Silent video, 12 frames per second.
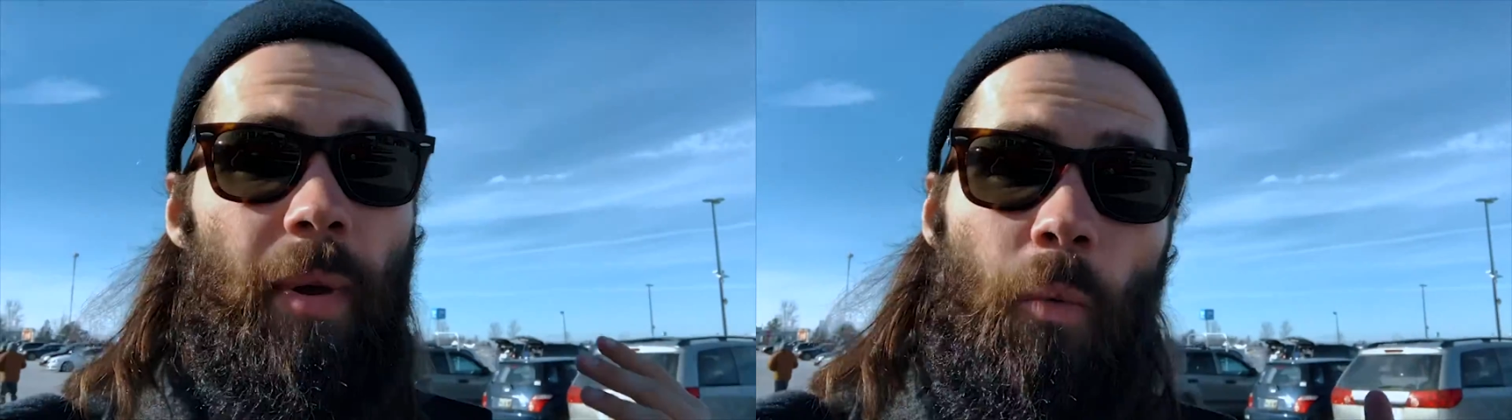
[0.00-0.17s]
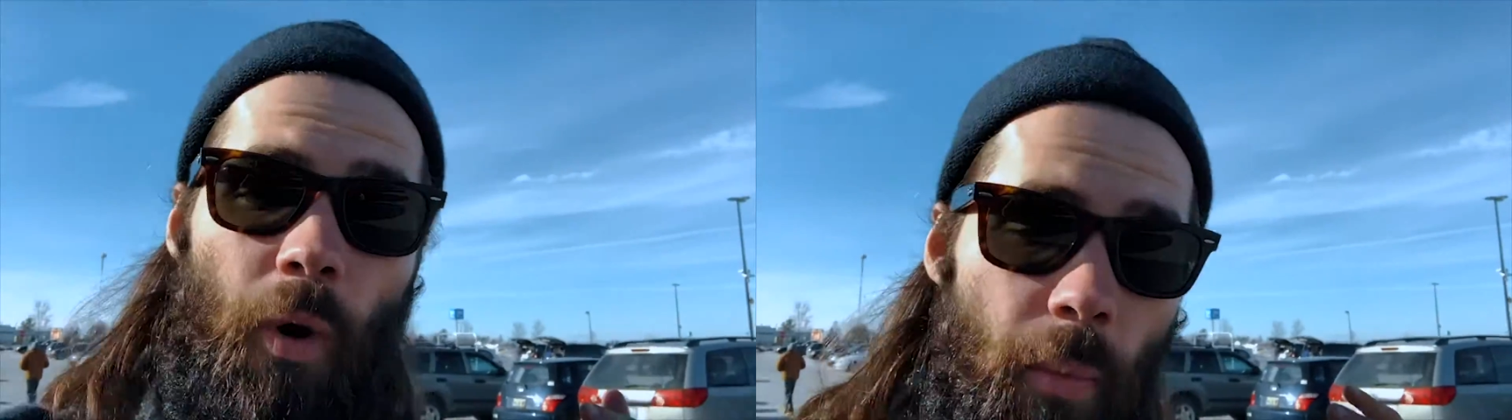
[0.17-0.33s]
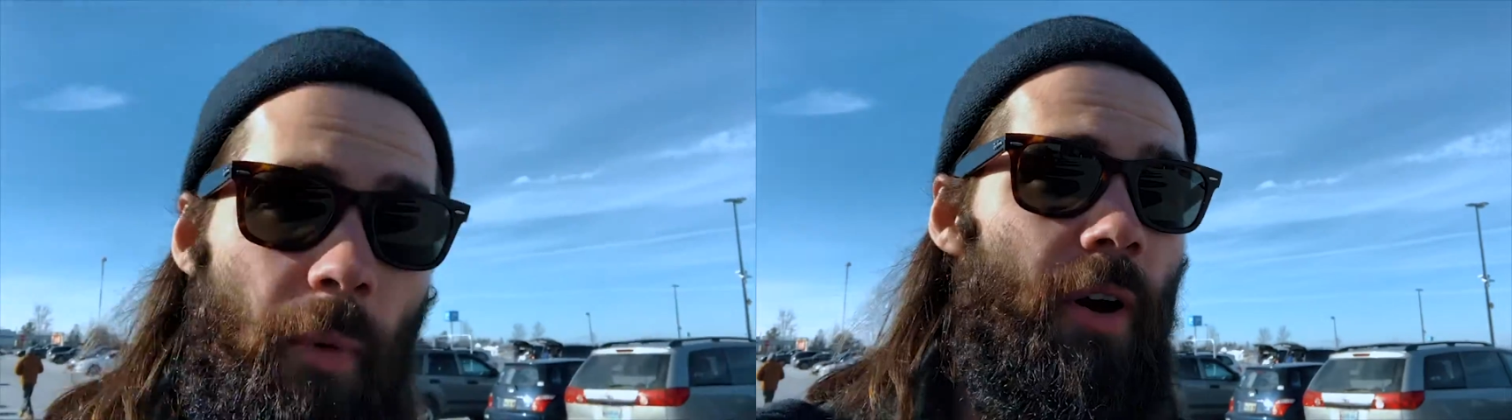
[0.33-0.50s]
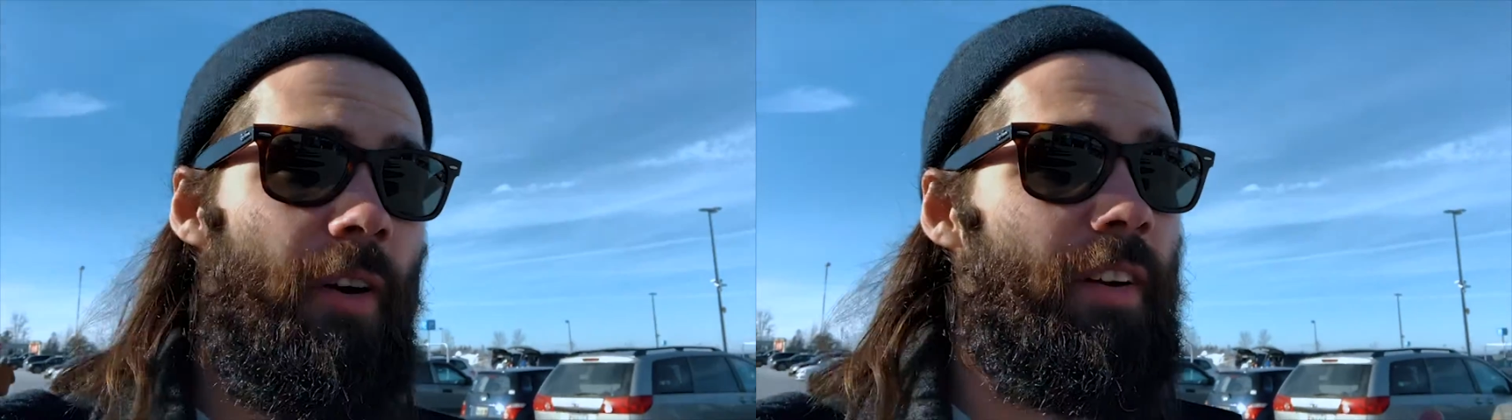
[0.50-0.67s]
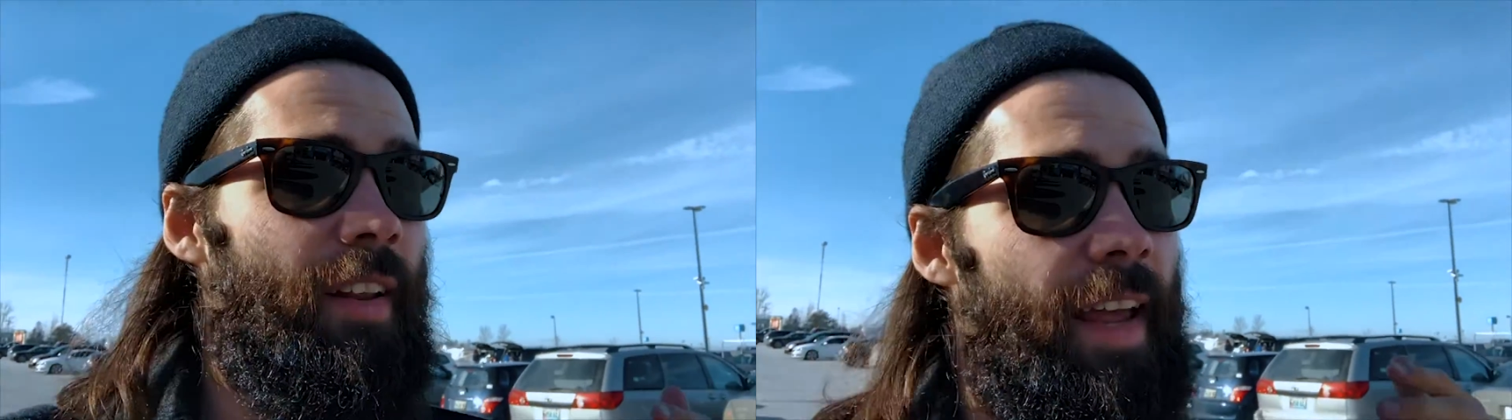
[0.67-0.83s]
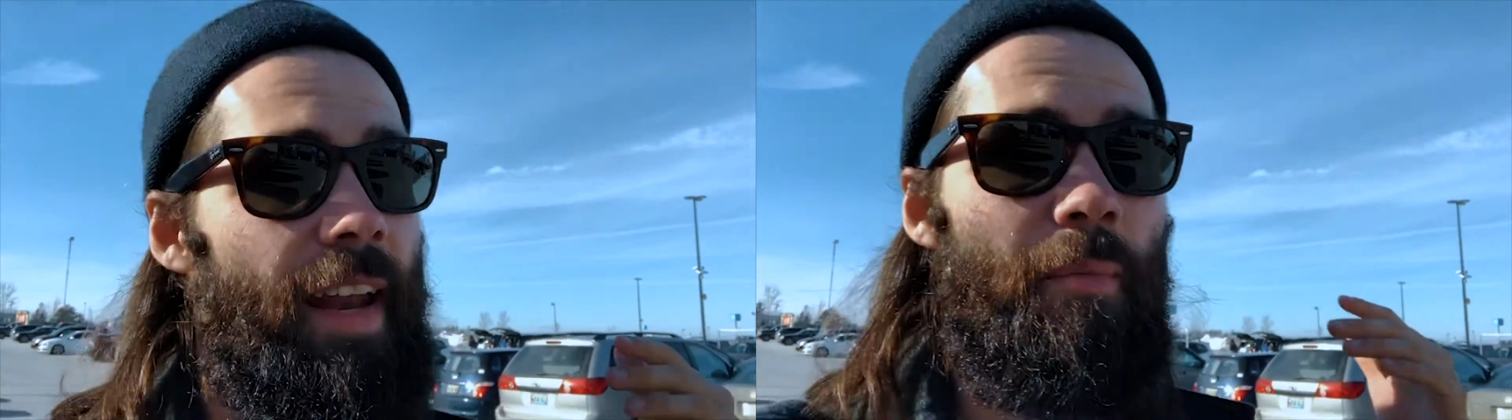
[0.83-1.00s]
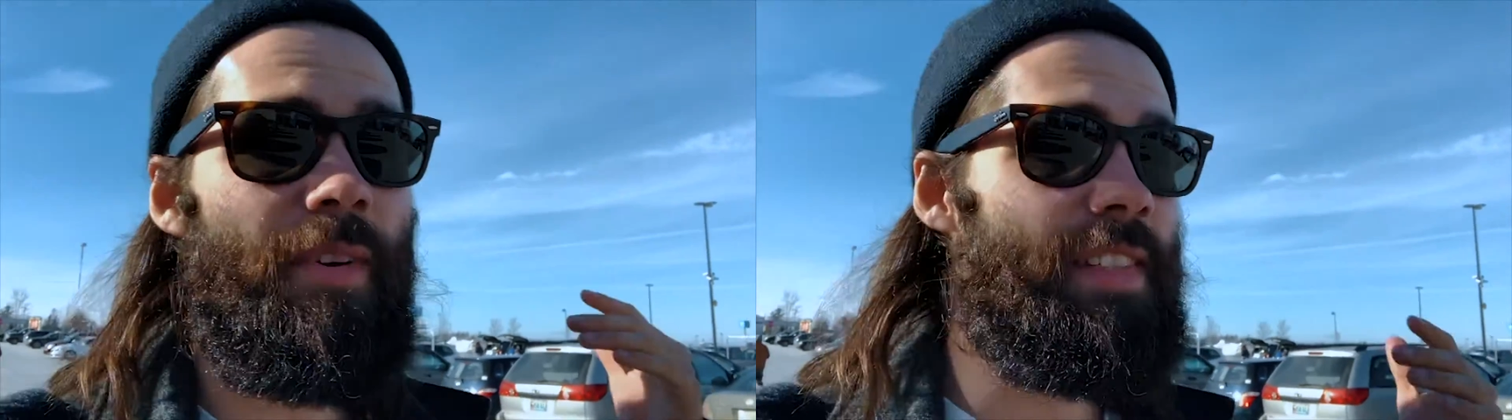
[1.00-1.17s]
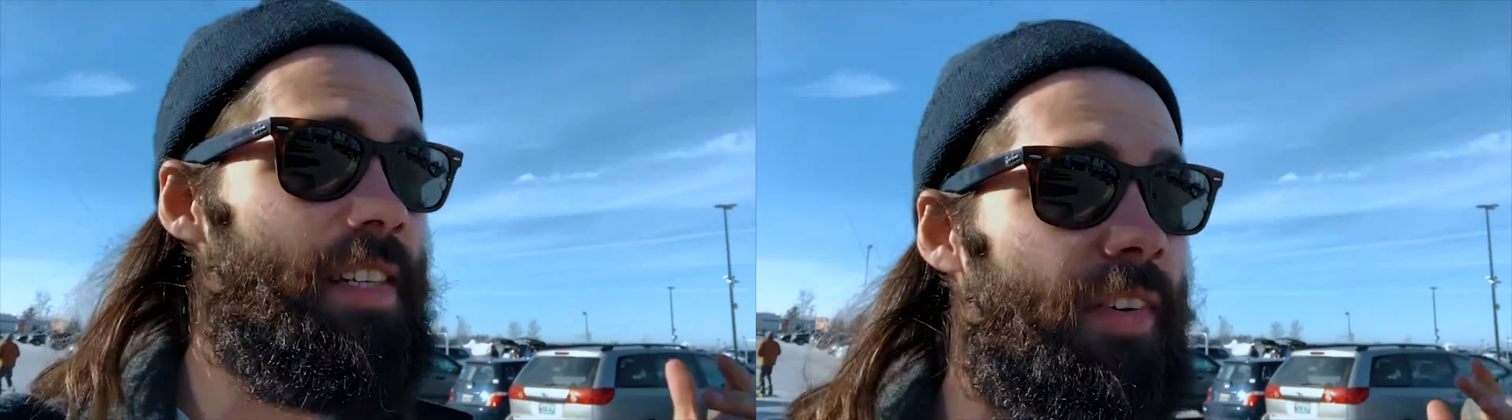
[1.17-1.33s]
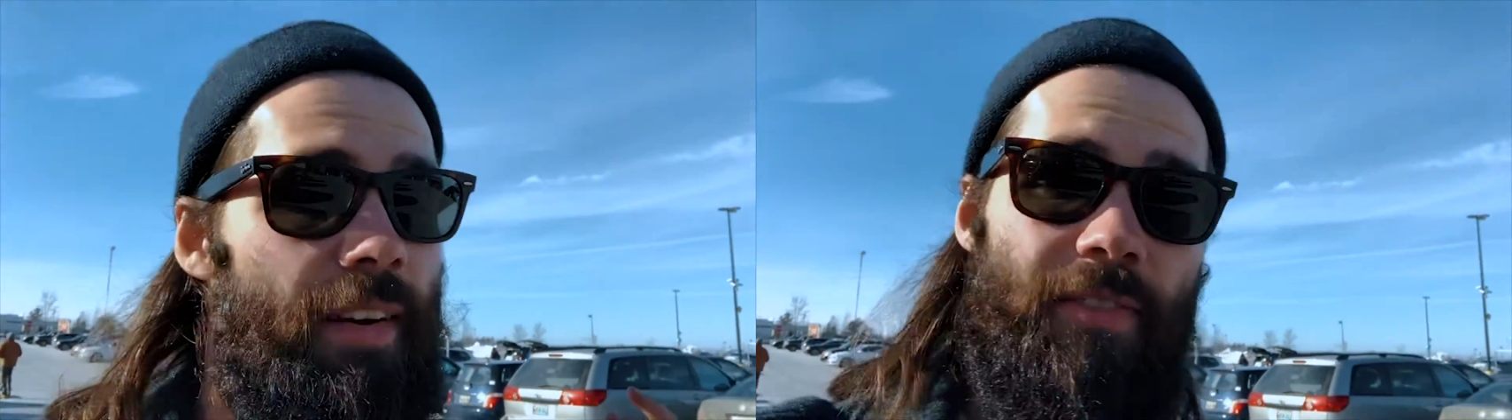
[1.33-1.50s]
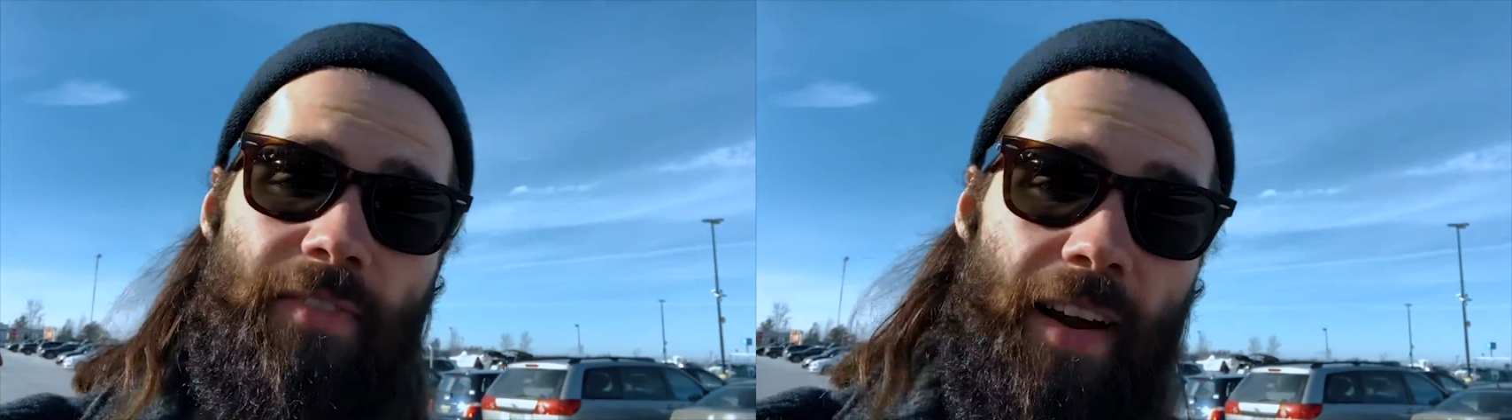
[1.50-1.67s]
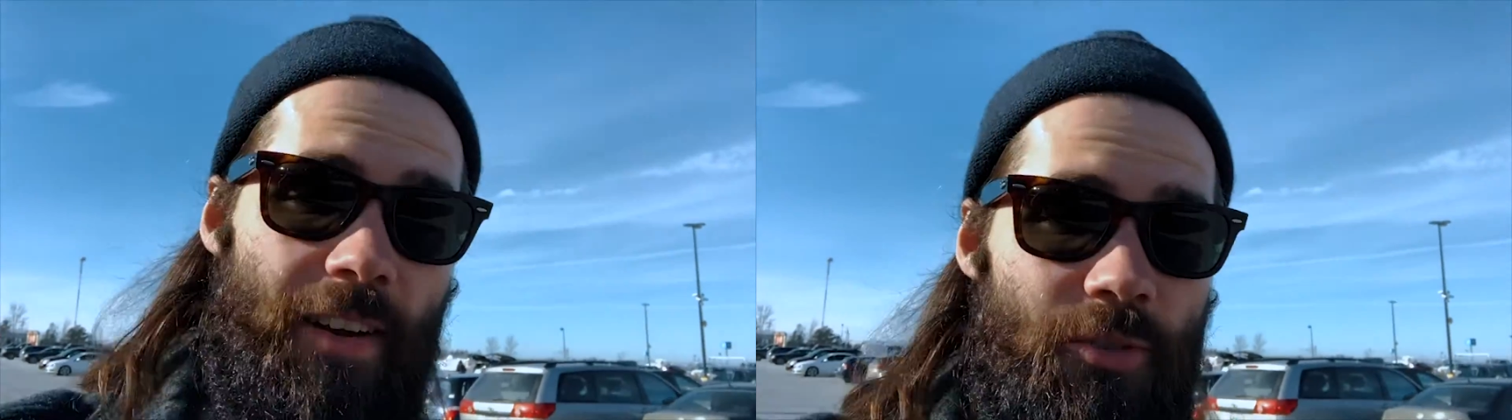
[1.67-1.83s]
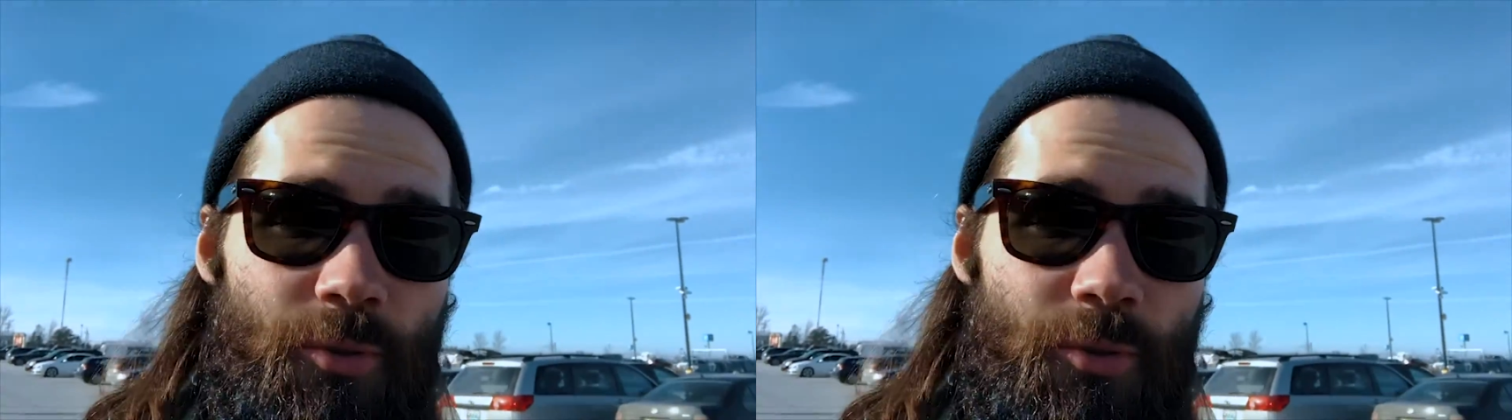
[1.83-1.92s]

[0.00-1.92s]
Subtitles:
I'm at Walmart and I'm gonna see if I can find a